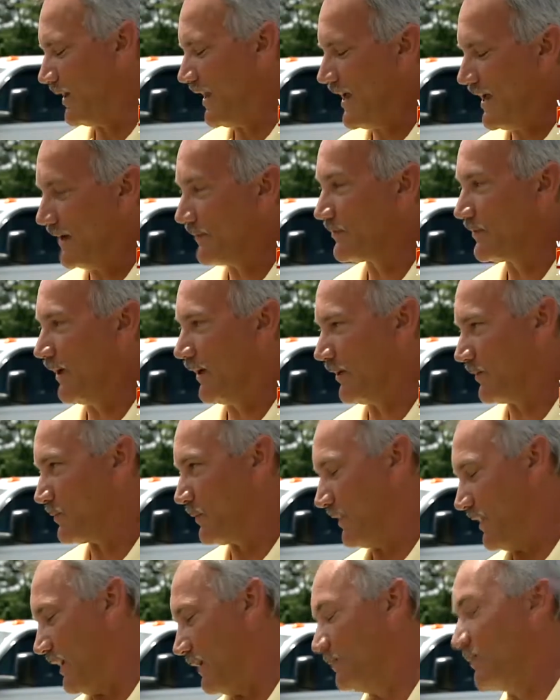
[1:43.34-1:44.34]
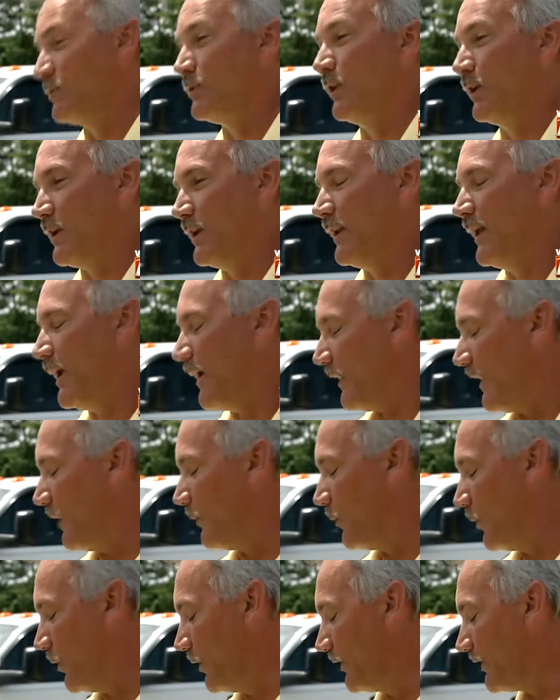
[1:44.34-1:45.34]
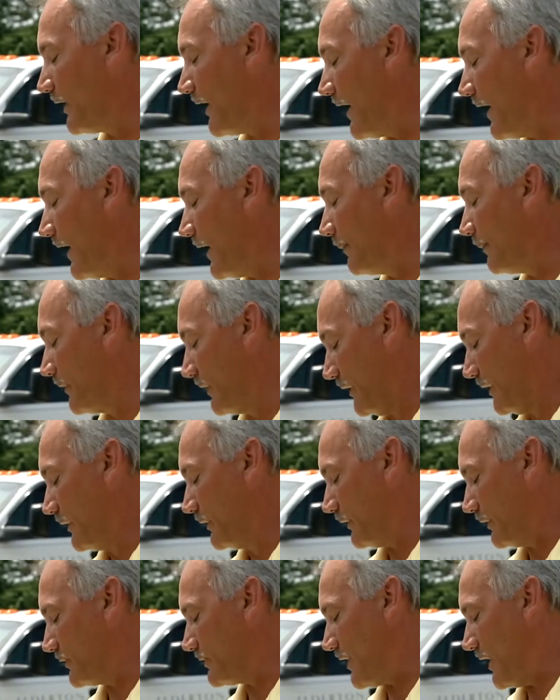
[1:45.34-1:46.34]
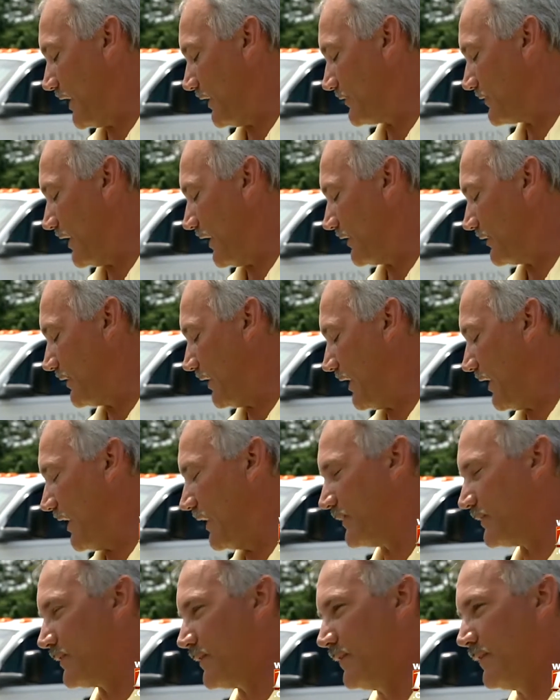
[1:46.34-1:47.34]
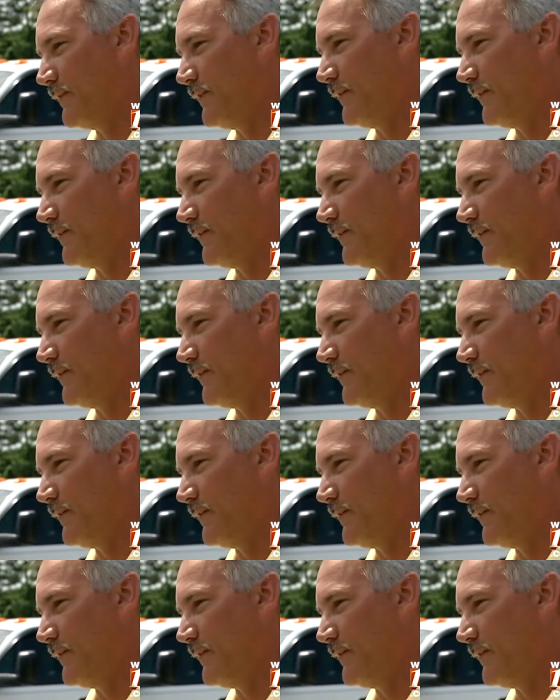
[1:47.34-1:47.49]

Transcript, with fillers: a half seconds with them just looking down that one time to change that text,